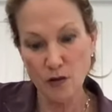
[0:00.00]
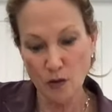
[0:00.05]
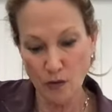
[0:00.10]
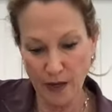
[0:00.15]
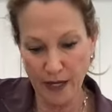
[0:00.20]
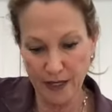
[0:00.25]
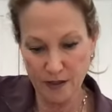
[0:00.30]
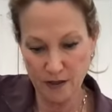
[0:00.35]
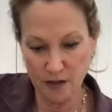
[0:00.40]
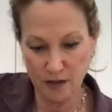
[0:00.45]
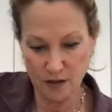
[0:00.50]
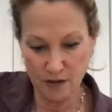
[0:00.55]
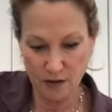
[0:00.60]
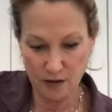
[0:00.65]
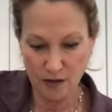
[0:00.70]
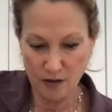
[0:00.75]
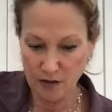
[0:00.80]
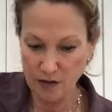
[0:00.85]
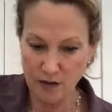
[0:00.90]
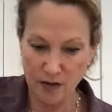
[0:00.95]
the
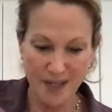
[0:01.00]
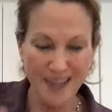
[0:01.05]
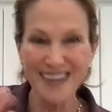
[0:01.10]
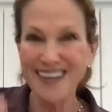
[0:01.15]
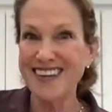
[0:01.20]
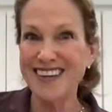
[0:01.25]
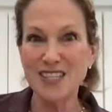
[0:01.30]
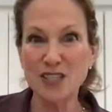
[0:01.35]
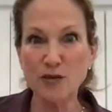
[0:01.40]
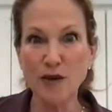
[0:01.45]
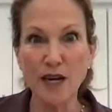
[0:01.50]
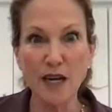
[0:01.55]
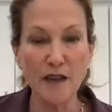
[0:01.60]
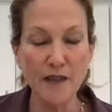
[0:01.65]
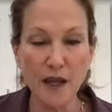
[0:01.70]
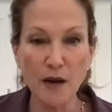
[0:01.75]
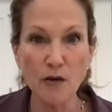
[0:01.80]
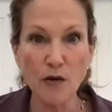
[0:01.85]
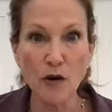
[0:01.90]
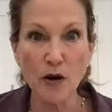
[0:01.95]
weights is great.
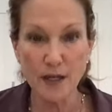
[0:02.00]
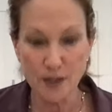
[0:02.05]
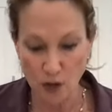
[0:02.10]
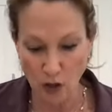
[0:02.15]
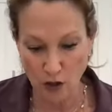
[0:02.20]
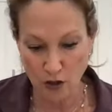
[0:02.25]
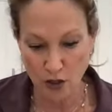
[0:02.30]
And they were, it's